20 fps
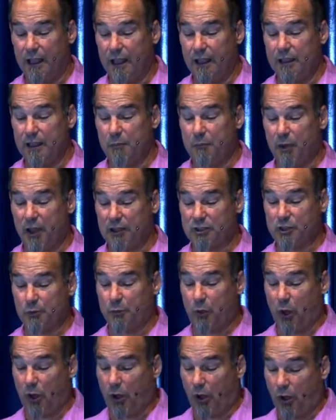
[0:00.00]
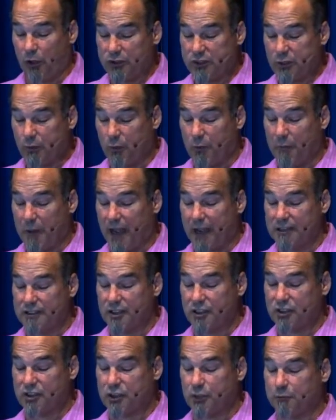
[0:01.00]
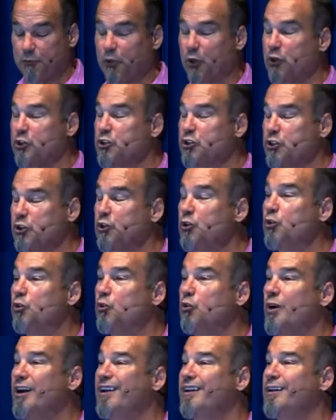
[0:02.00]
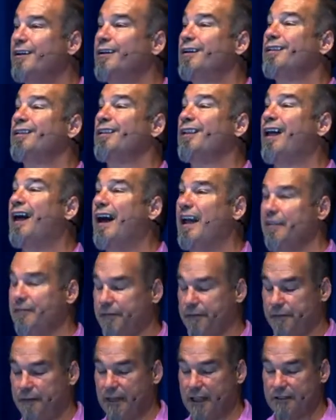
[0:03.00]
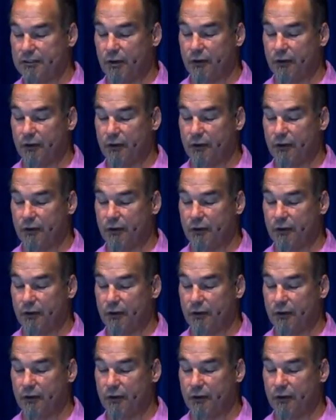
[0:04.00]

the Apostle Paul also reminds us to pursue life. That's our